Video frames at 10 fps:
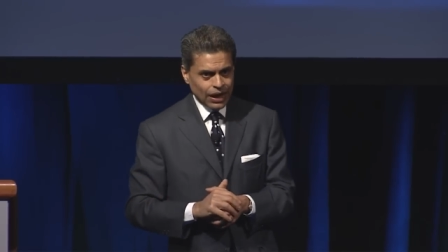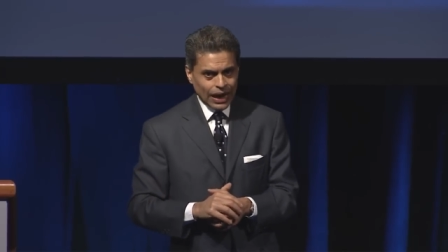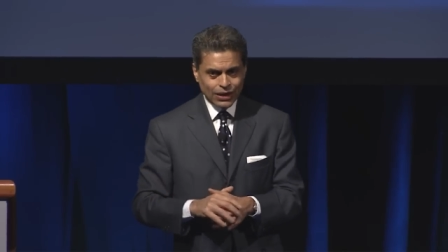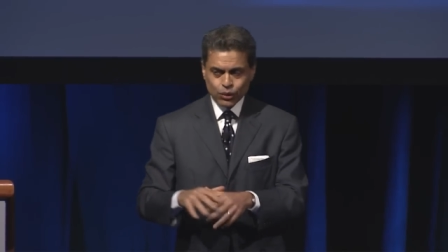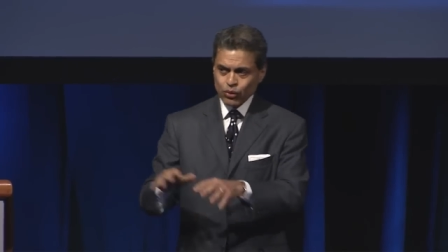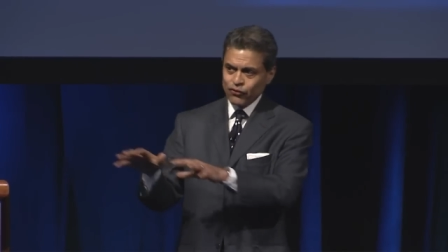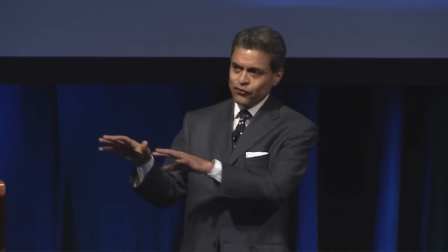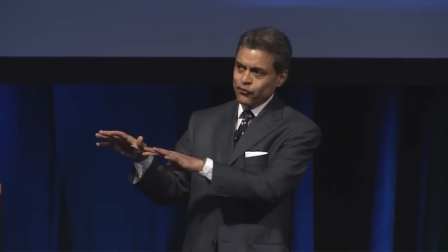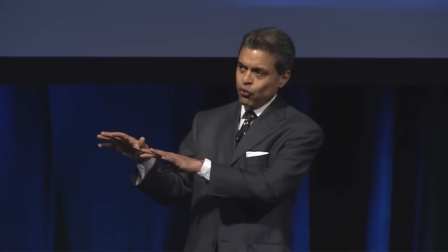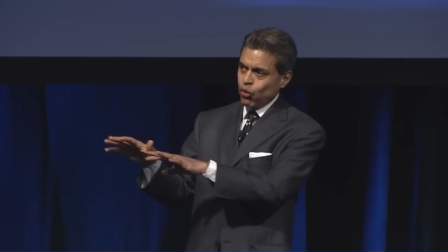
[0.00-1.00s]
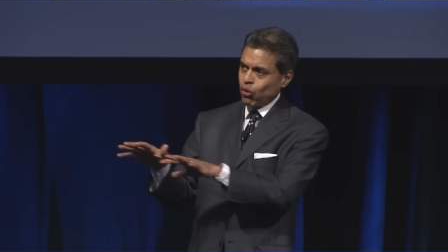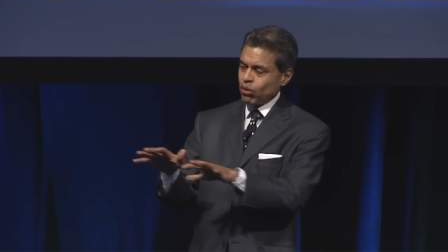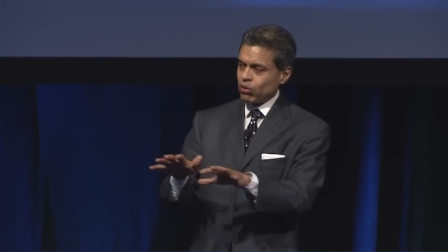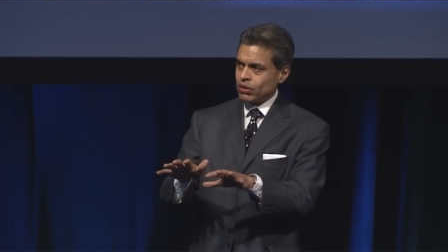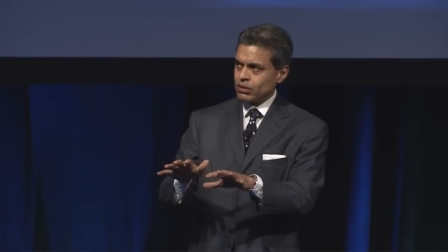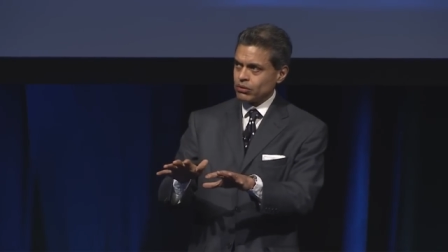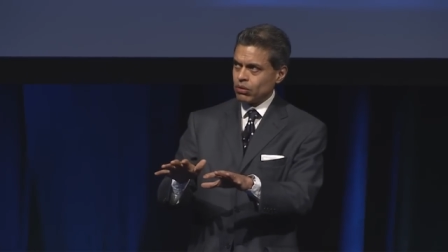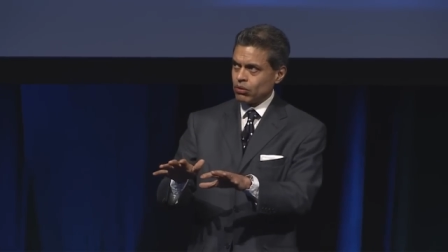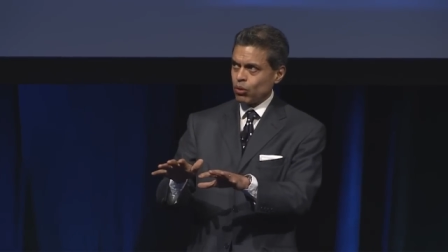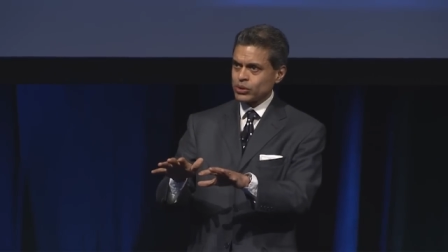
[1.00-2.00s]
and there were
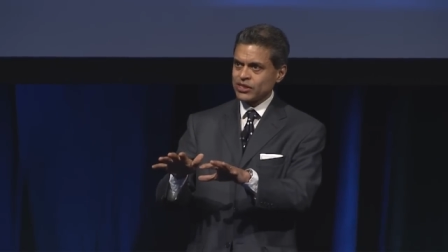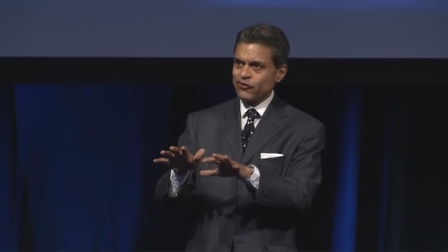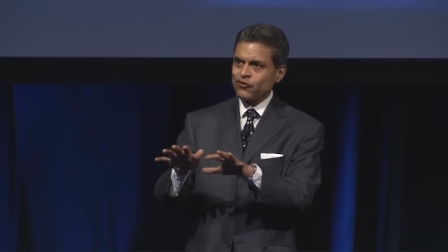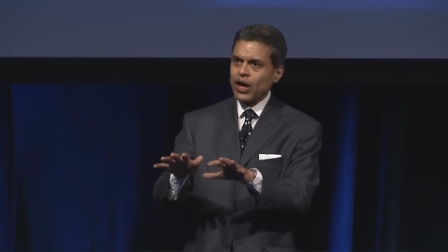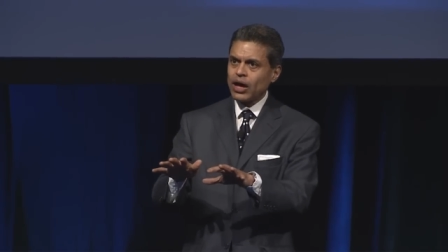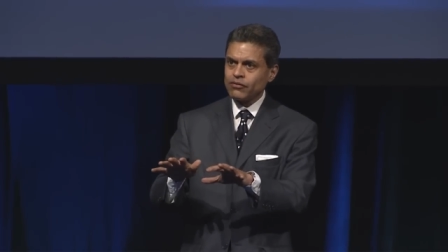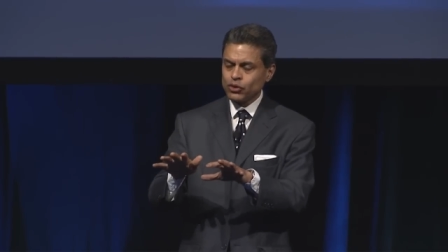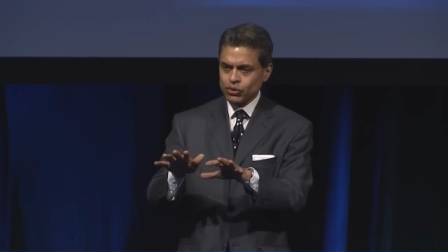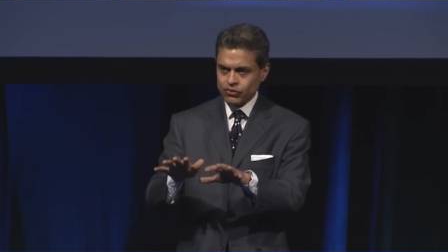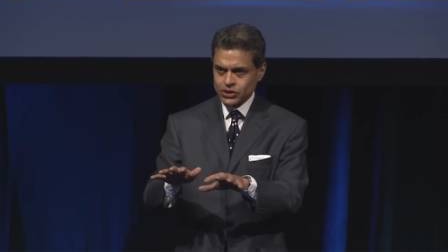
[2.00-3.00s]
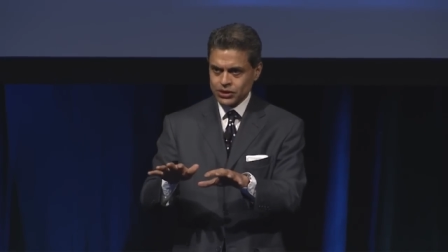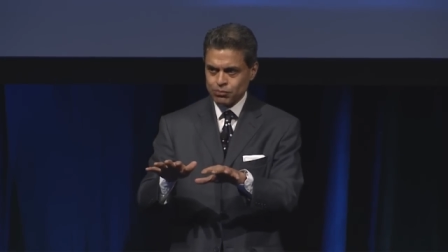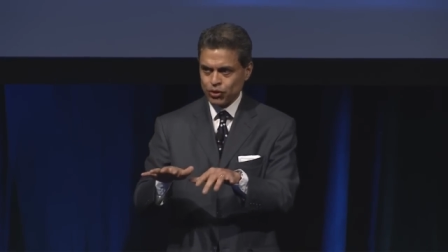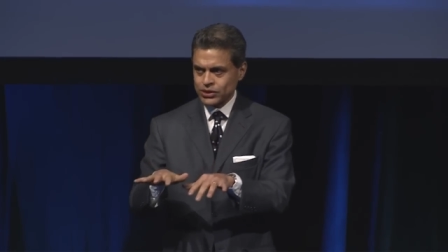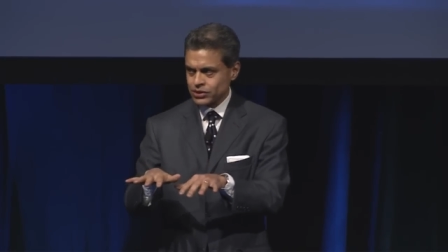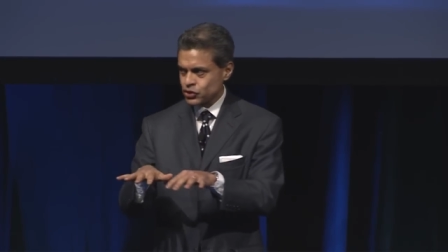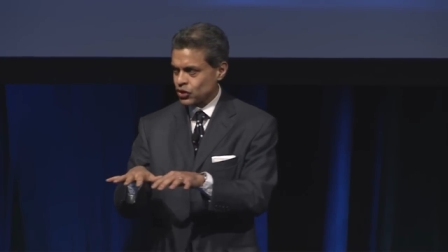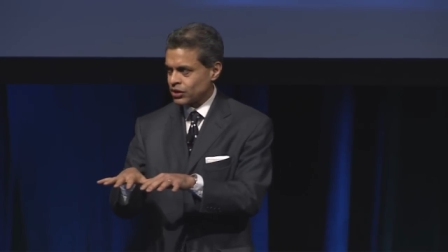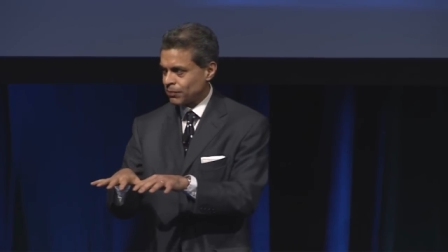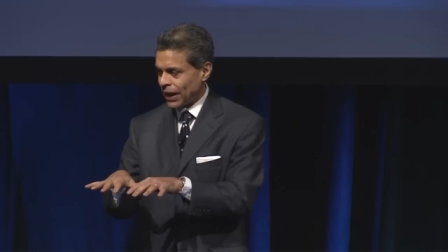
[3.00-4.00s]
five university presidents
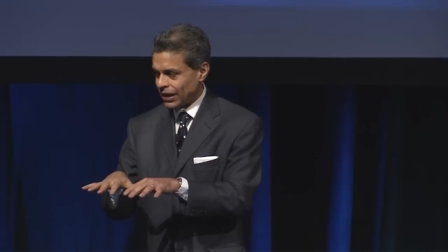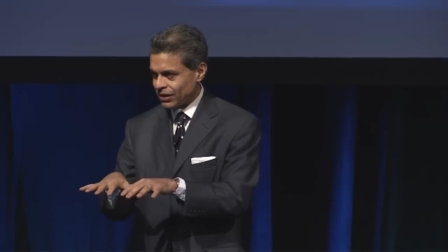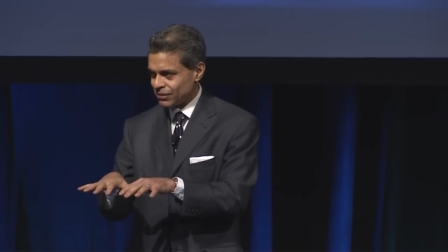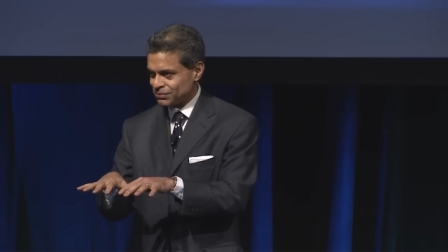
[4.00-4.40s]
on the panel.